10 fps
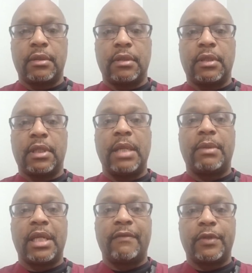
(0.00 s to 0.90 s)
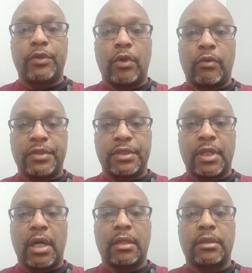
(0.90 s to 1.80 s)
keep inventory
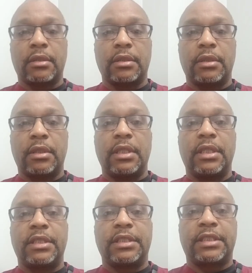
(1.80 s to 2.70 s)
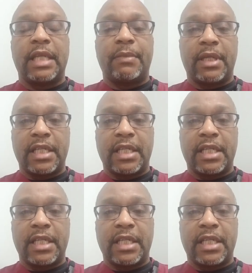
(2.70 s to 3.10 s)
stocked, stabilize